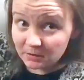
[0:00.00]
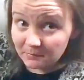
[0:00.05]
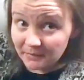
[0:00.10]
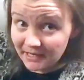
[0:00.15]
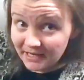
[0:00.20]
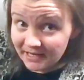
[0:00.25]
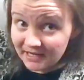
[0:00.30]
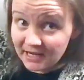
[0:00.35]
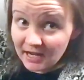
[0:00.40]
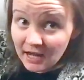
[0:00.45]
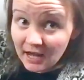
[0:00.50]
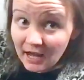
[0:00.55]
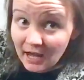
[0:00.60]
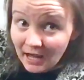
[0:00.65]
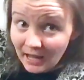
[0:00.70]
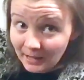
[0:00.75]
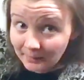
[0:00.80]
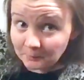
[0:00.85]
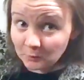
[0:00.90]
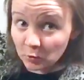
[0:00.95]
a bit,
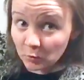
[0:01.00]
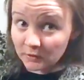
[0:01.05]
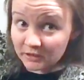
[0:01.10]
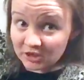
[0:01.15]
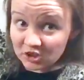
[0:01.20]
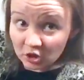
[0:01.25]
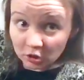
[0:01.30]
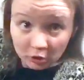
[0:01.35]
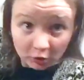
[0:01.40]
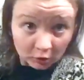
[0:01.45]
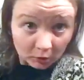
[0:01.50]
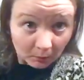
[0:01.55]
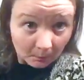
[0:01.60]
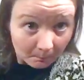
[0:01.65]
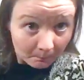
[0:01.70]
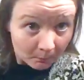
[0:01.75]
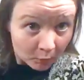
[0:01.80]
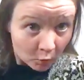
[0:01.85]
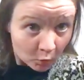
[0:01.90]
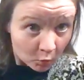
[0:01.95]
I'm going to
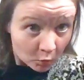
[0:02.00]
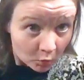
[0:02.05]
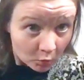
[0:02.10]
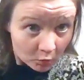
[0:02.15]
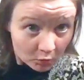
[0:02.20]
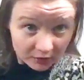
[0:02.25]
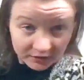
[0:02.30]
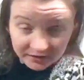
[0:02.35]
pull